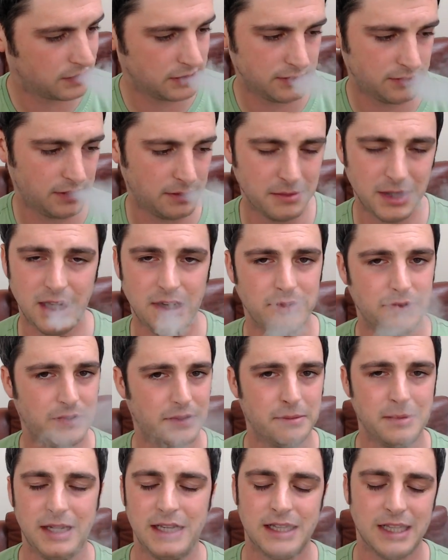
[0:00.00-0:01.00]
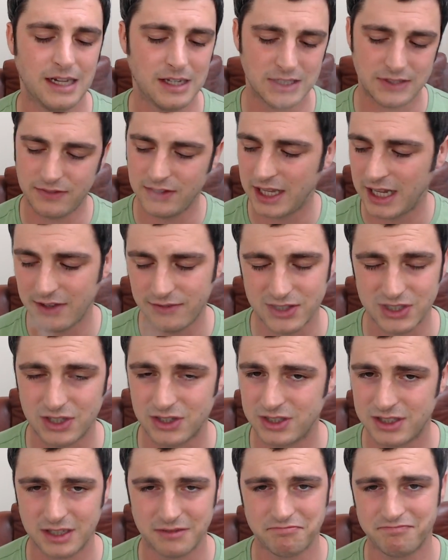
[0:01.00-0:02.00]
For me, that has flavours
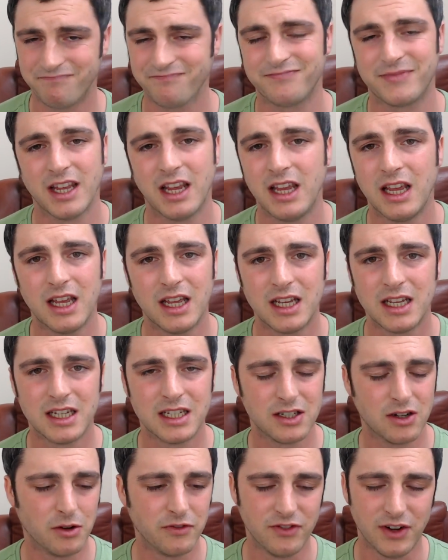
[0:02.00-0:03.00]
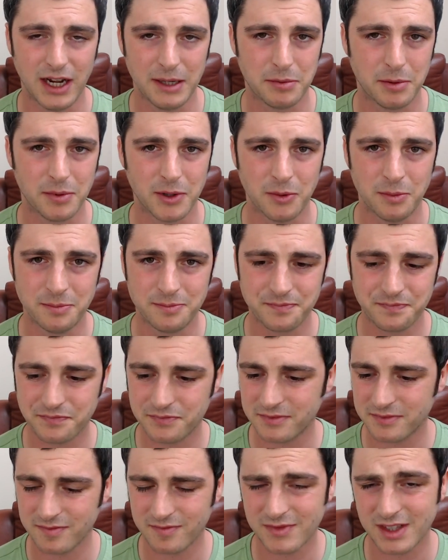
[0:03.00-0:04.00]
just unvapable.
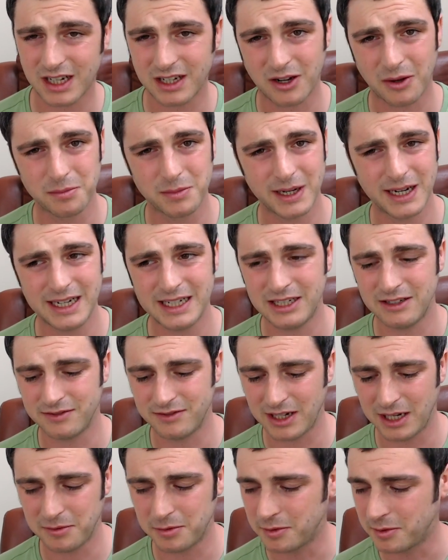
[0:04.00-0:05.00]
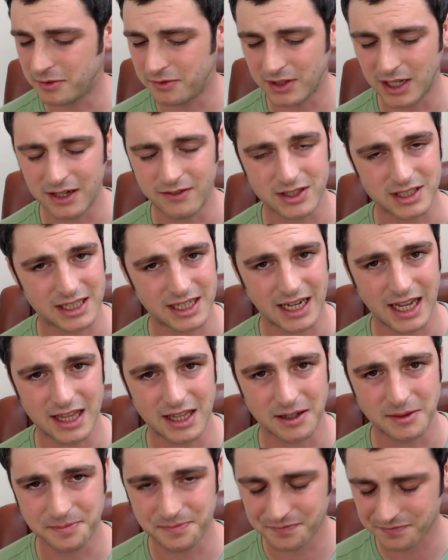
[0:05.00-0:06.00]
Completely unvapable flavours
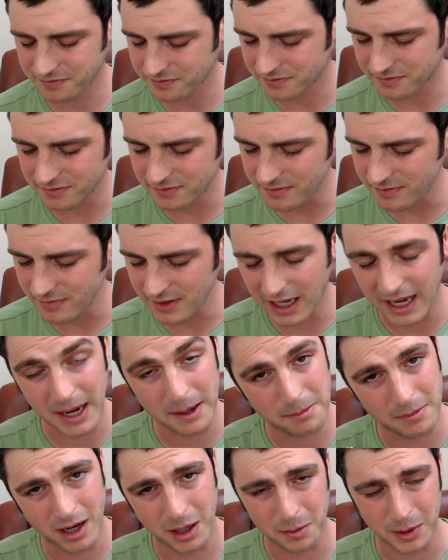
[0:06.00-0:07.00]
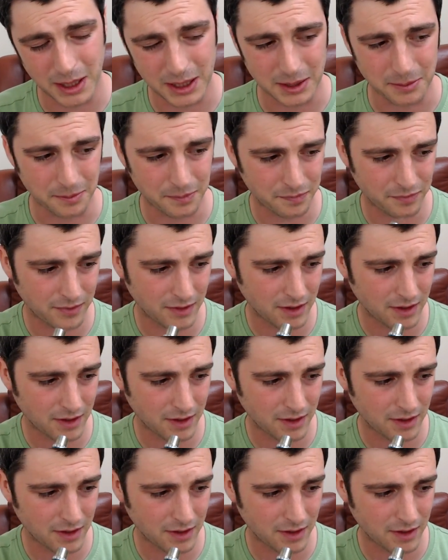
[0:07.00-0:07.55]
together. In my opinion.